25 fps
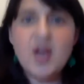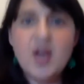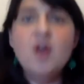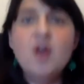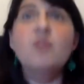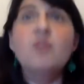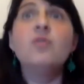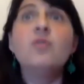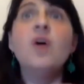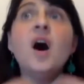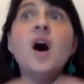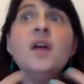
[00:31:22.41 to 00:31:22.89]

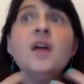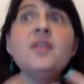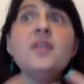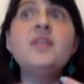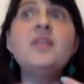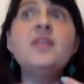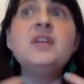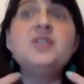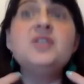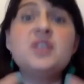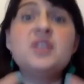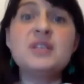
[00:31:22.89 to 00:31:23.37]
rather
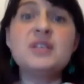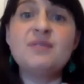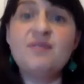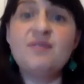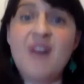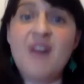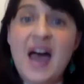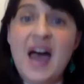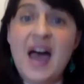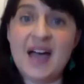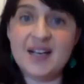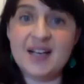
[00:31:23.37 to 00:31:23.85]
than just
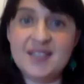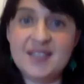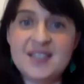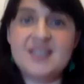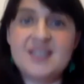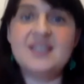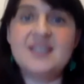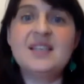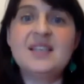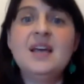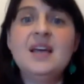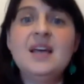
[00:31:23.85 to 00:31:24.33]

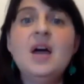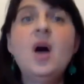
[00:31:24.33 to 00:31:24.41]
facts,